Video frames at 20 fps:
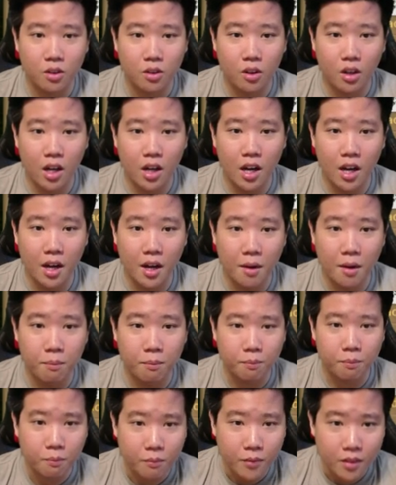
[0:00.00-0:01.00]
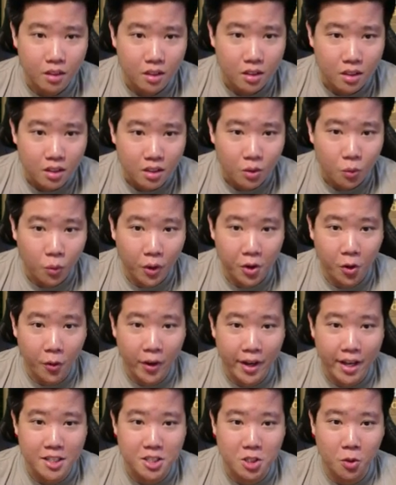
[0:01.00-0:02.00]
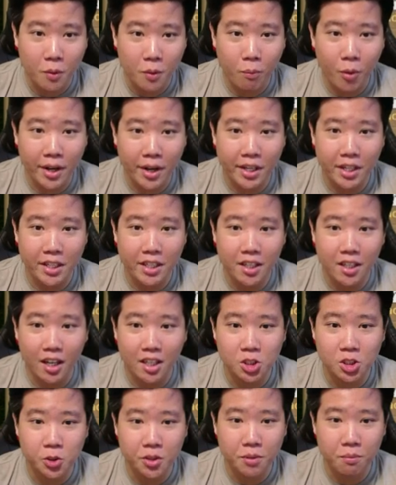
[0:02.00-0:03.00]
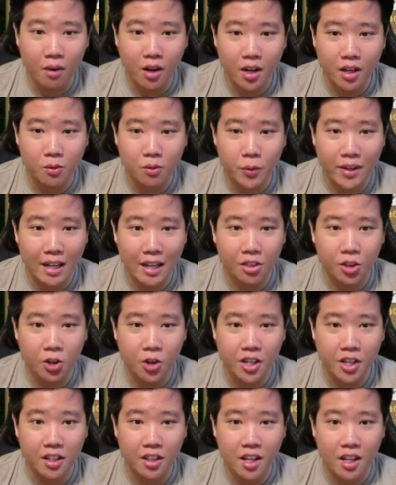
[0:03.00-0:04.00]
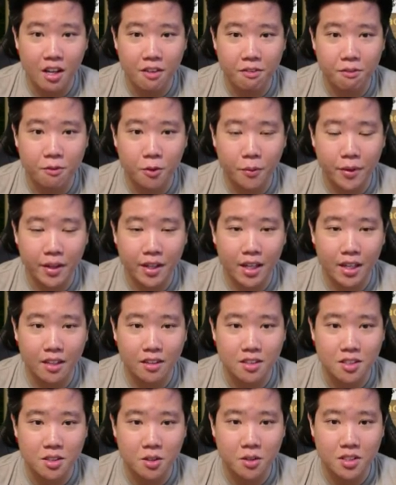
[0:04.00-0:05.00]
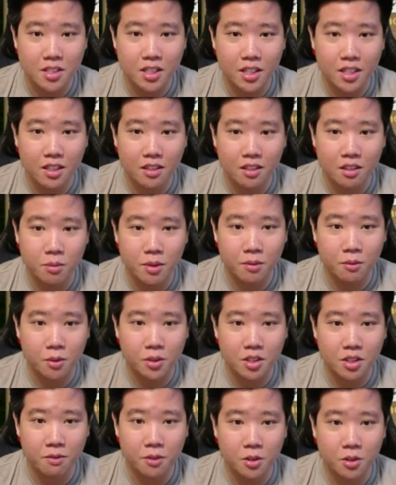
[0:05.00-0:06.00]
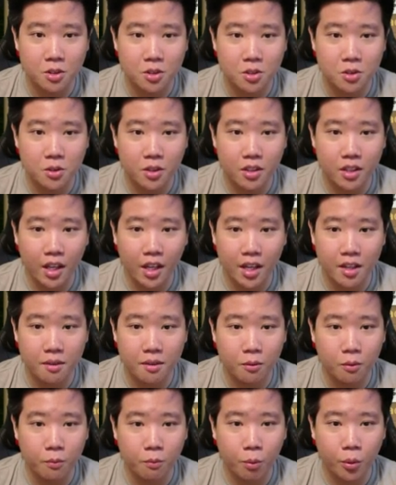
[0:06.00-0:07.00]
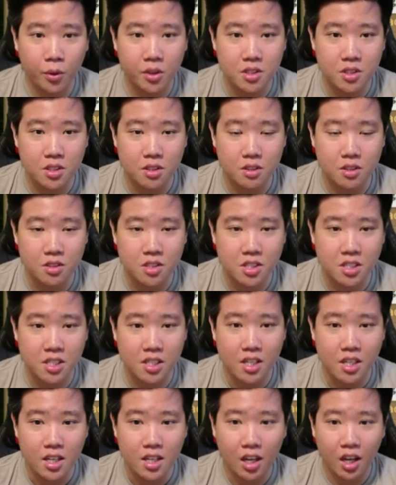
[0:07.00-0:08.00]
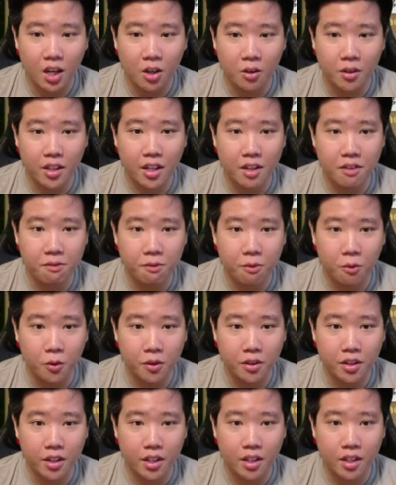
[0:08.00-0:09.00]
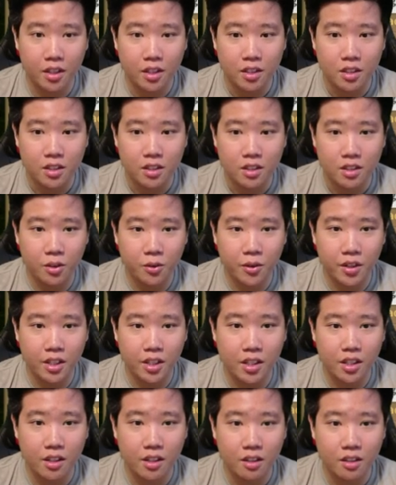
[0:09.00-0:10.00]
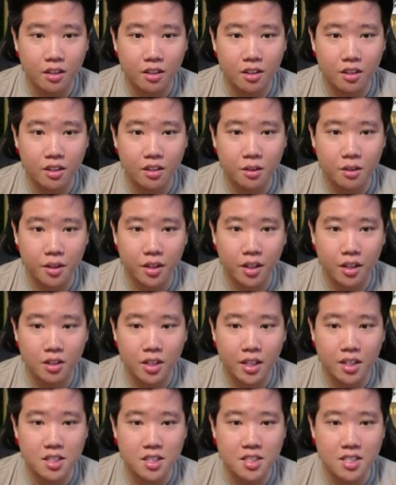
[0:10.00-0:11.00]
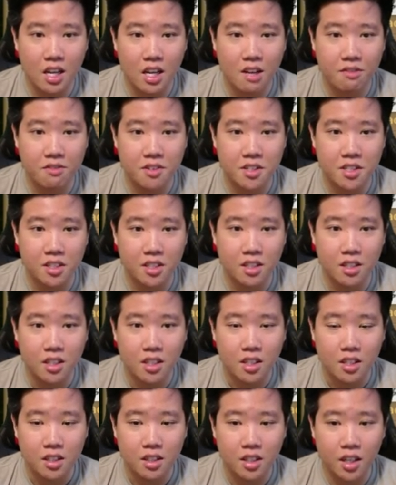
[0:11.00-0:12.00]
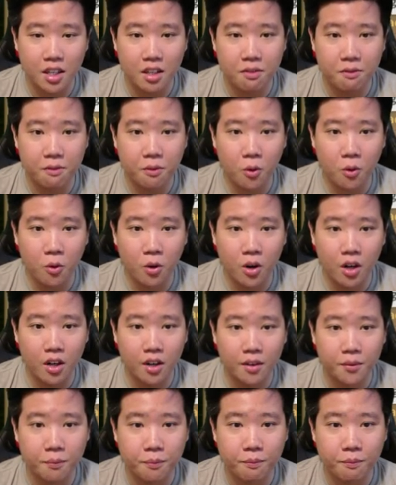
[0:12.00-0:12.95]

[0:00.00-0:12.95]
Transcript: 108. So we're breaking the 100 mark. We got 30 left. Oh my god, so it's getting a little bit more difficult to gain points. See, I only gained 4 there. 3. Okay, 97, 94.